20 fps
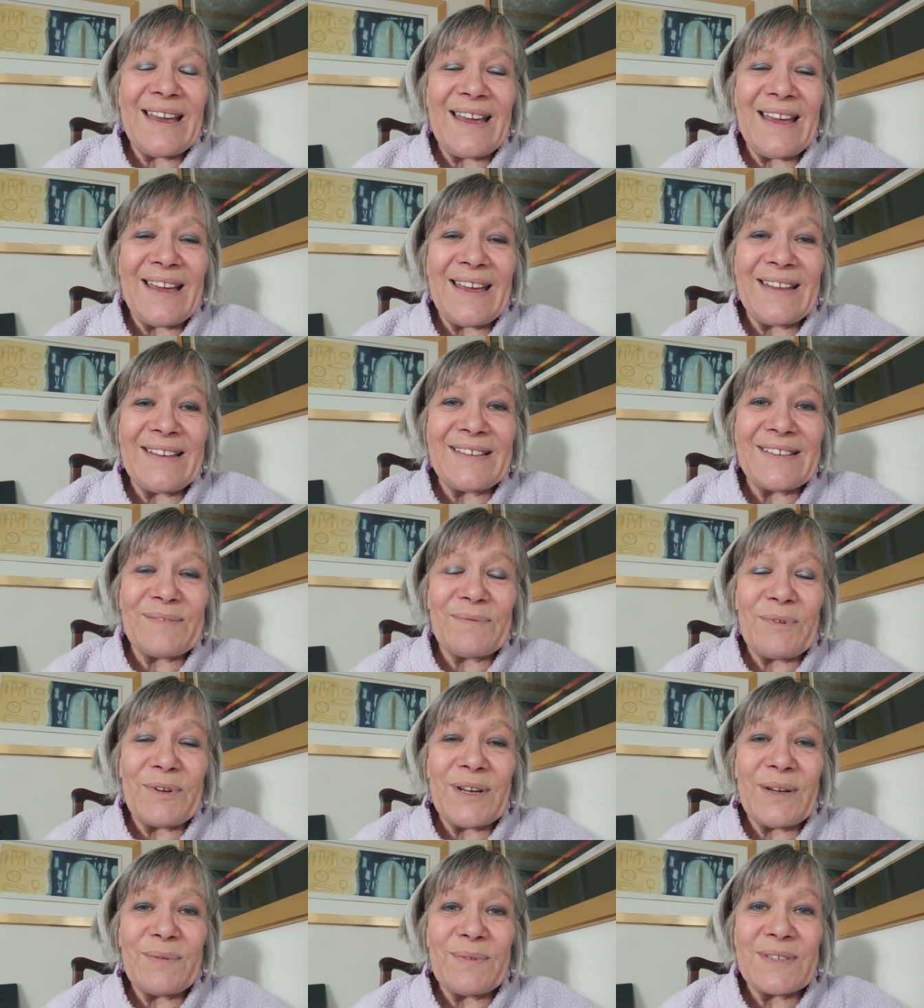And
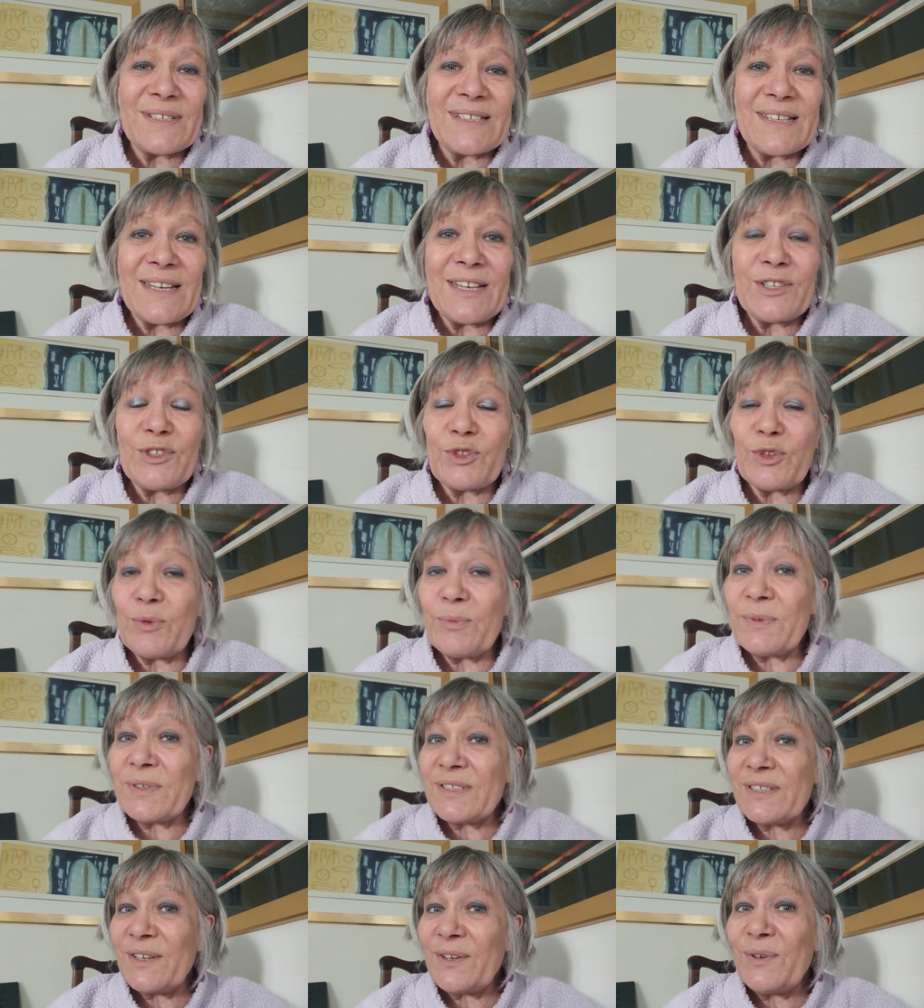what I was saying to
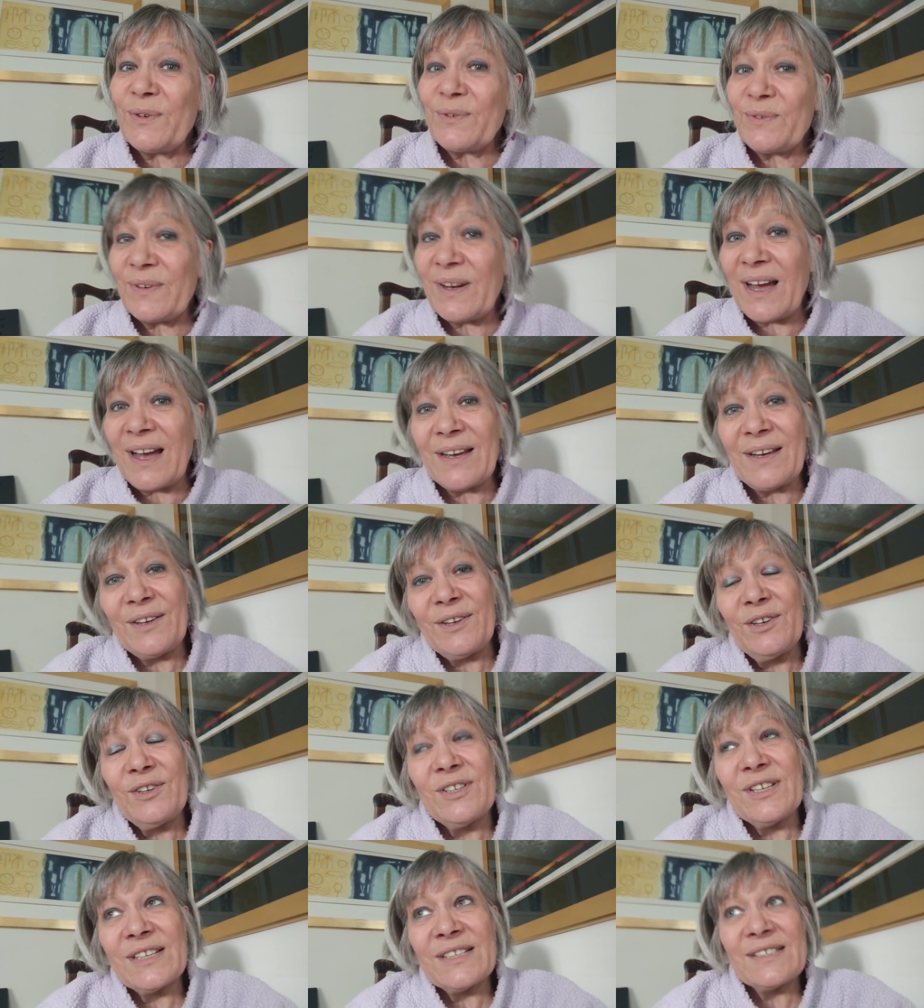him is, I
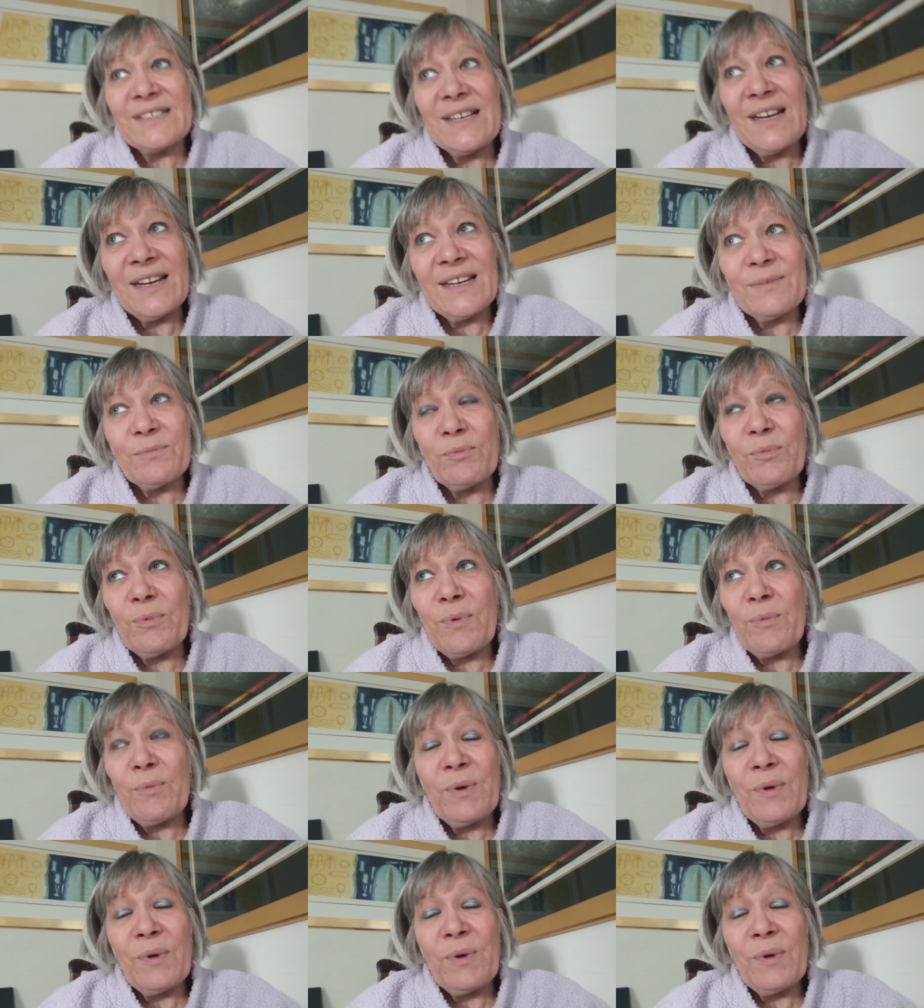can understand.